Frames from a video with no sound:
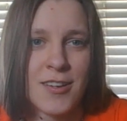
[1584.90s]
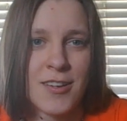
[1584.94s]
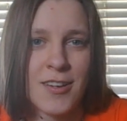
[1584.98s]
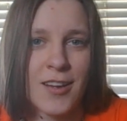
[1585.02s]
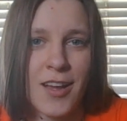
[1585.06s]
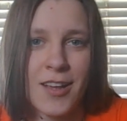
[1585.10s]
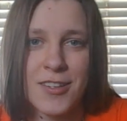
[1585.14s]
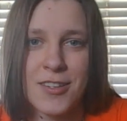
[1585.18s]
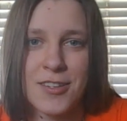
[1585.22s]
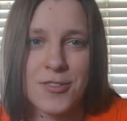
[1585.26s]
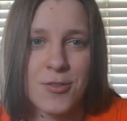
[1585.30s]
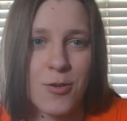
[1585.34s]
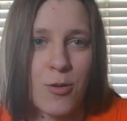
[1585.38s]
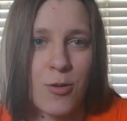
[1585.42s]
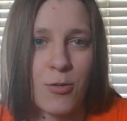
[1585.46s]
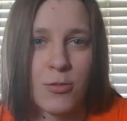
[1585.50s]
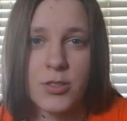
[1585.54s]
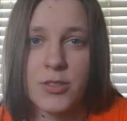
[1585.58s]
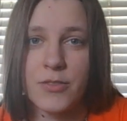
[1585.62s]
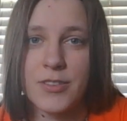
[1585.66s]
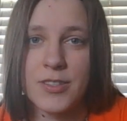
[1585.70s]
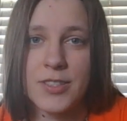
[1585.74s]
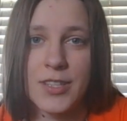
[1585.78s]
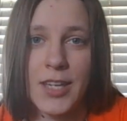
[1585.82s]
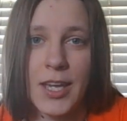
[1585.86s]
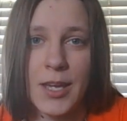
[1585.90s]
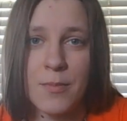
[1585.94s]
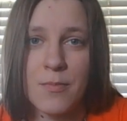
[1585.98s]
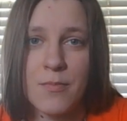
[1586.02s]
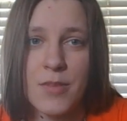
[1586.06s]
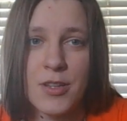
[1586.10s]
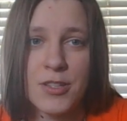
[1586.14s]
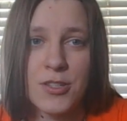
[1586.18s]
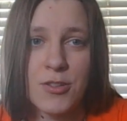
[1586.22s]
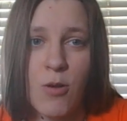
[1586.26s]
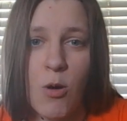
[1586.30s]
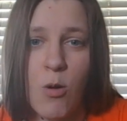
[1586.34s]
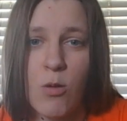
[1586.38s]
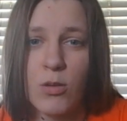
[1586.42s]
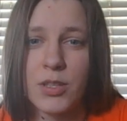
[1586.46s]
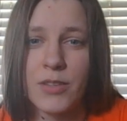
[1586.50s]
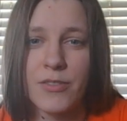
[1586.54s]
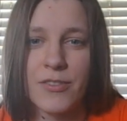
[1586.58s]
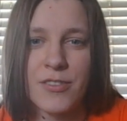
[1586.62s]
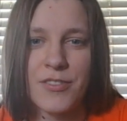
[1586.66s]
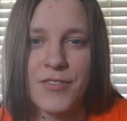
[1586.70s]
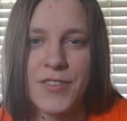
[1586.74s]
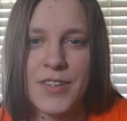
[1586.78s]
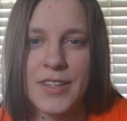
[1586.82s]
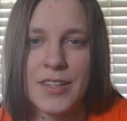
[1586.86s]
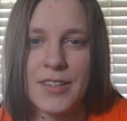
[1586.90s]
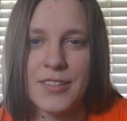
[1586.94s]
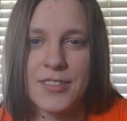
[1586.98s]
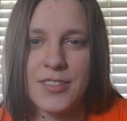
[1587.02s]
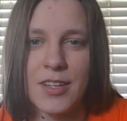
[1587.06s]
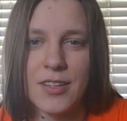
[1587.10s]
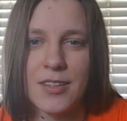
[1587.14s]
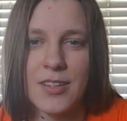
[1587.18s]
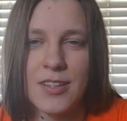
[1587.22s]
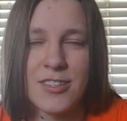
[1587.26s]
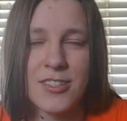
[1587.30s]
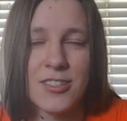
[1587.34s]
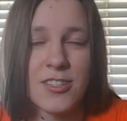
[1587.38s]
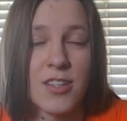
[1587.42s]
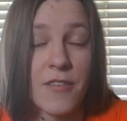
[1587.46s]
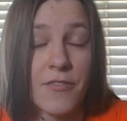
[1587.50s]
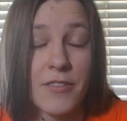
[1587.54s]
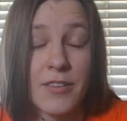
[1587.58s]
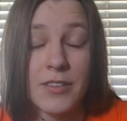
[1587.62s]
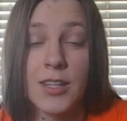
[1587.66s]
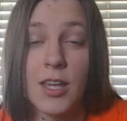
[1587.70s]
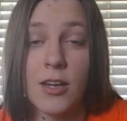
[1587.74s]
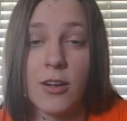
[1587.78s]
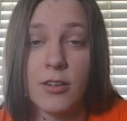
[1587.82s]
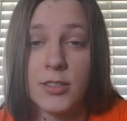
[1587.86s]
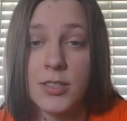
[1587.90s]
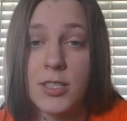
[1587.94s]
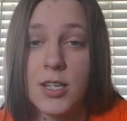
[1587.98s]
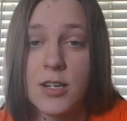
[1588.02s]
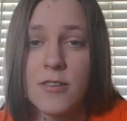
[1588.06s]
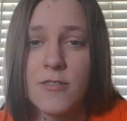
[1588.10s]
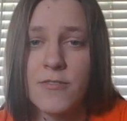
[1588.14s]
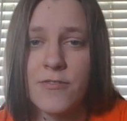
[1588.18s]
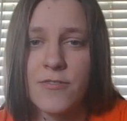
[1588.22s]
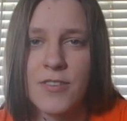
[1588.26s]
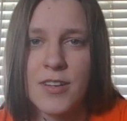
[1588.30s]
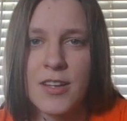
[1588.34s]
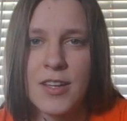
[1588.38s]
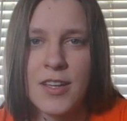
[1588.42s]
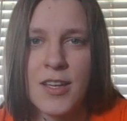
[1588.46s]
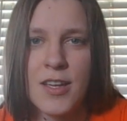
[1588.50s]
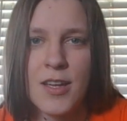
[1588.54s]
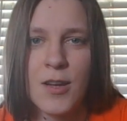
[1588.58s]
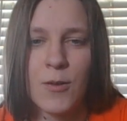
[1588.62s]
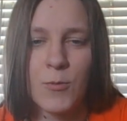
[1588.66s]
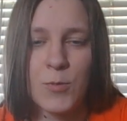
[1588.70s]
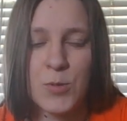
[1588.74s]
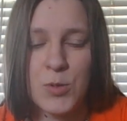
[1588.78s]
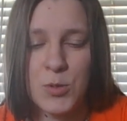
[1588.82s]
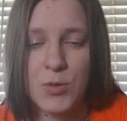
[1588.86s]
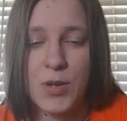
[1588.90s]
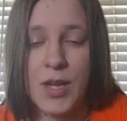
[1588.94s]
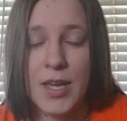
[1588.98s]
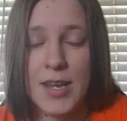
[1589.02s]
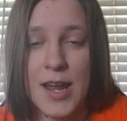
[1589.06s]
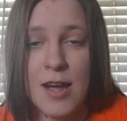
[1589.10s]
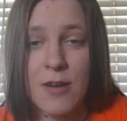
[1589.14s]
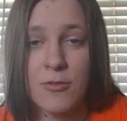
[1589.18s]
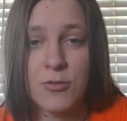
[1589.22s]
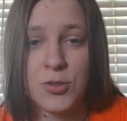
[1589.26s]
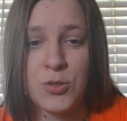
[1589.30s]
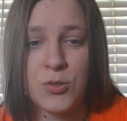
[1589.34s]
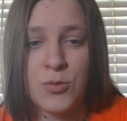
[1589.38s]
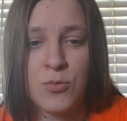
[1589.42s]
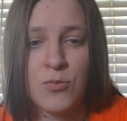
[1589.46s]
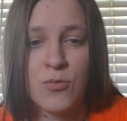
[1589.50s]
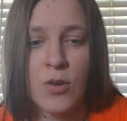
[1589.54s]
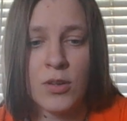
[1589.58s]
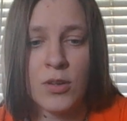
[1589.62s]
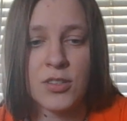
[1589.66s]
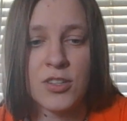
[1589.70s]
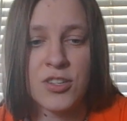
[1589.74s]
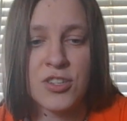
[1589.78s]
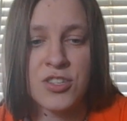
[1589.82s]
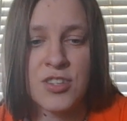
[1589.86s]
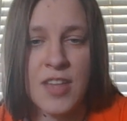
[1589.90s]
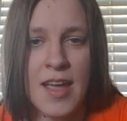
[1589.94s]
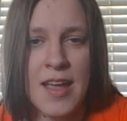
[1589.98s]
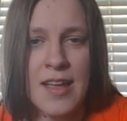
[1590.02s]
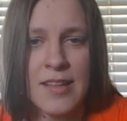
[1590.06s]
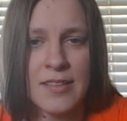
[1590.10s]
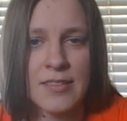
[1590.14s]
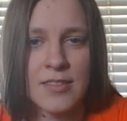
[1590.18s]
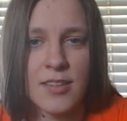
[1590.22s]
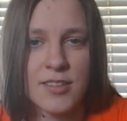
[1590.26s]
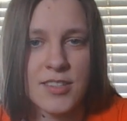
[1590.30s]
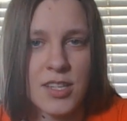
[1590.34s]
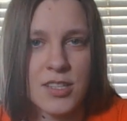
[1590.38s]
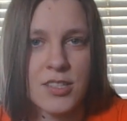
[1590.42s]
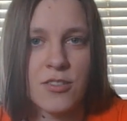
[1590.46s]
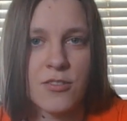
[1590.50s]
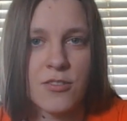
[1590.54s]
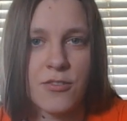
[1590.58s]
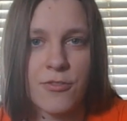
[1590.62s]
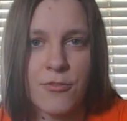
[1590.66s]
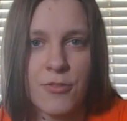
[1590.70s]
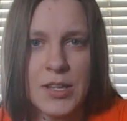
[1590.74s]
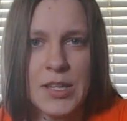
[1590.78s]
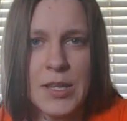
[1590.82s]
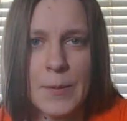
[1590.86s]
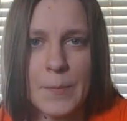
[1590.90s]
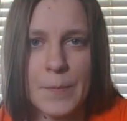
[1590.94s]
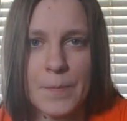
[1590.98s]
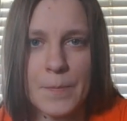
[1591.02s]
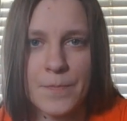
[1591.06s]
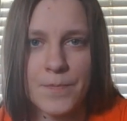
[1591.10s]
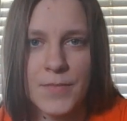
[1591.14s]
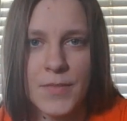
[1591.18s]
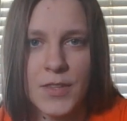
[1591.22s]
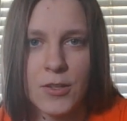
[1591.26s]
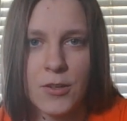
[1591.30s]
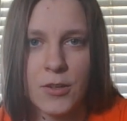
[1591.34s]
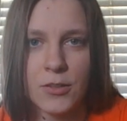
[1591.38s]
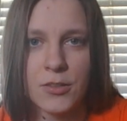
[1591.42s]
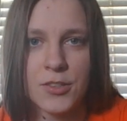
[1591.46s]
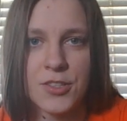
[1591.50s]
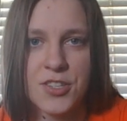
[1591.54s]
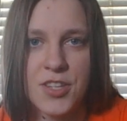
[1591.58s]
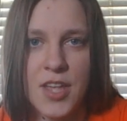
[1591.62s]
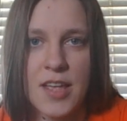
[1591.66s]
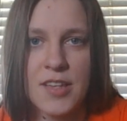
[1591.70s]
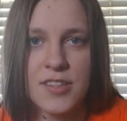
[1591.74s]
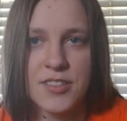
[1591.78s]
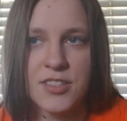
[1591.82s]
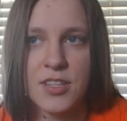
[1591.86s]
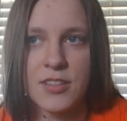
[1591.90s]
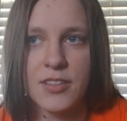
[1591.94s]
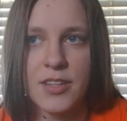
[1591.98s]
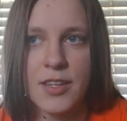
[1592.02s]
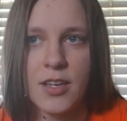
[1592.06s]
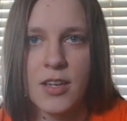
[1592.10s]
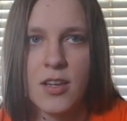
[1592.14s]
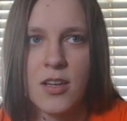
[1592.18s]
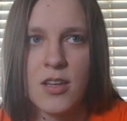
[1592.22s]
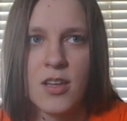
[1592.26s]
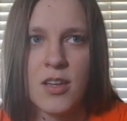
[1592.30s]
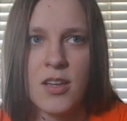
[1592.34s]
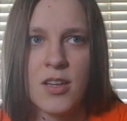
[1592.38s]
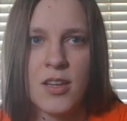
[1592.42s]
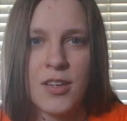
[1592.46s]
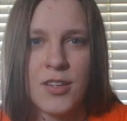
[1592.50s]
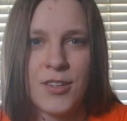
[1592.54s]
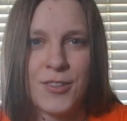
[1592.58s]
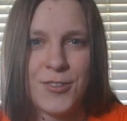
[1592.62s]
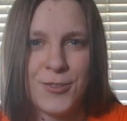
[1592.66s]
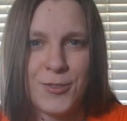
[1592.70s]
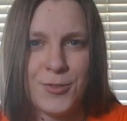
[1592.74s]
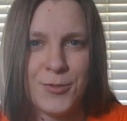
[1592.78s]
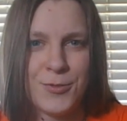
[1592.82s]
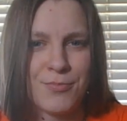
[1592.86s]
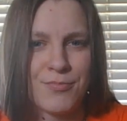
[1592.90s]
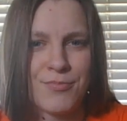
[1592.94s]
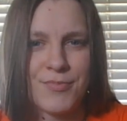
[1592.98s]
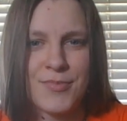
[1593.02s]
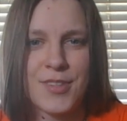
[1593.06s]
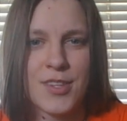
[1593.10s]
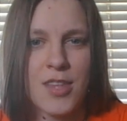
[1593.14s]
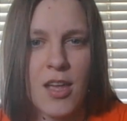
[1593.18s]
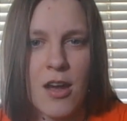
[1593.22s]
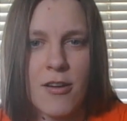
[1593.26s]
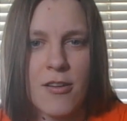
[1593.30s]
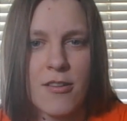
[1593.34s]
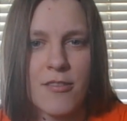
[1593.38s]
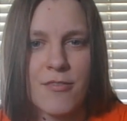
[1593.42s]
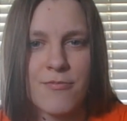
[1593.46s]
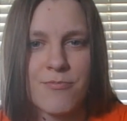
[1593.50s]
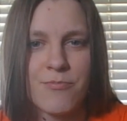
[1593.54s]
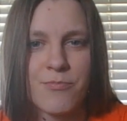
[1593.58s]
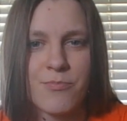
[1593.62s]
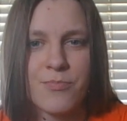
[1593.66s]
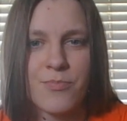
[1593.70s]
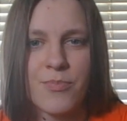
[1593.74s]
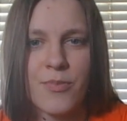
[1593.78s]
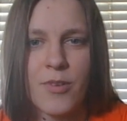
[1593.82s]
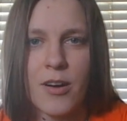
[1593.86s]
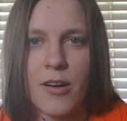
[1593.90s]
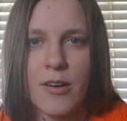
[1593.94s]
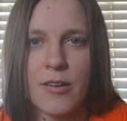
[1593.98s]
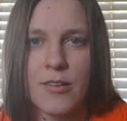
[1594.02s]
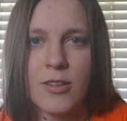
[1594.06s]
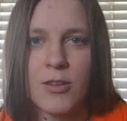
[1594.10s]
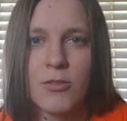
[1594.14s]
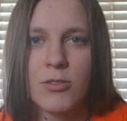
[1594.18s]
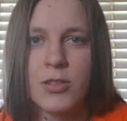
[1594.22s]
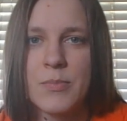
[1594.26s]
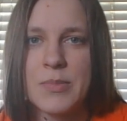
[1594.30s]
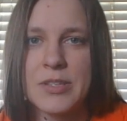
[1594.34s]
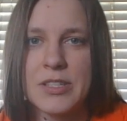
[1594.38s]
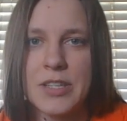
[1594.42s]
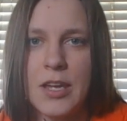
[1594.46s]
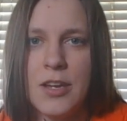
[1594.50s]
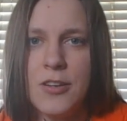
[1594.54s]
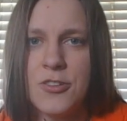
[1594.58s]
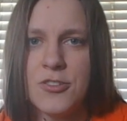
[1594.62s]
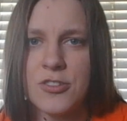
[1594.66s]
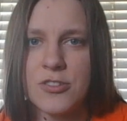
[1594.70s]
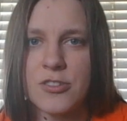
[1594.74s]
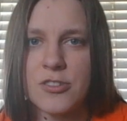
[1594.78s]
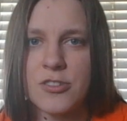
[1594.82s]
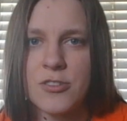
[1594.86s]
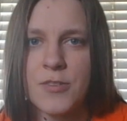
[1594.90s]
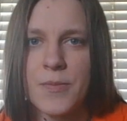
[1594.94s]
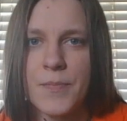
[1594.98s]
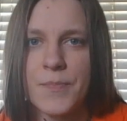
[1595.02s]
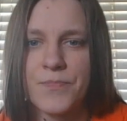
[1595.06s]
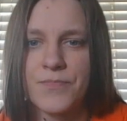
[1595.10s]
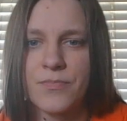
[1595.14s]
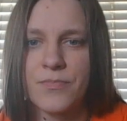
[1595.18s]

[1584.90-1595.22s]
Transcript: Because it's a whole different game. It's a whole different feeling state. It's nothing like on Earth. When you get out, you understand the sense of freedom. You understand that, like, there are no limitations.